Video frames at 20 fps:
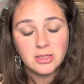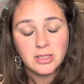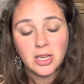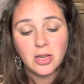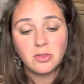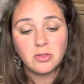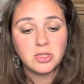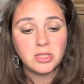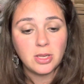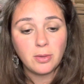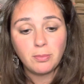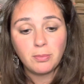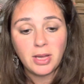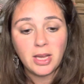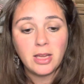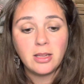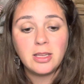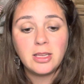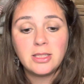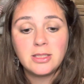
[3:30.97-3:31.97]
Now, some
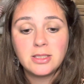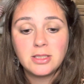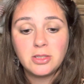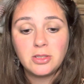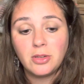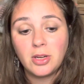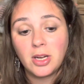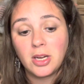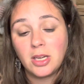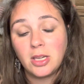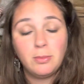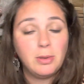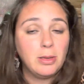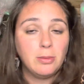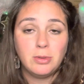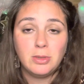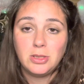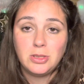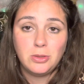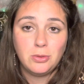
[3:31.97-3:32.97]
palettes you're not going to be
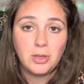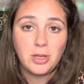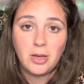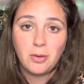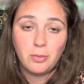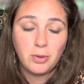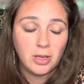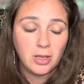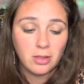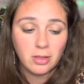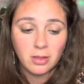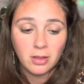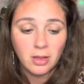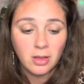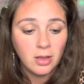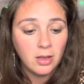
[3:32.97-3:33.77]
able to do that with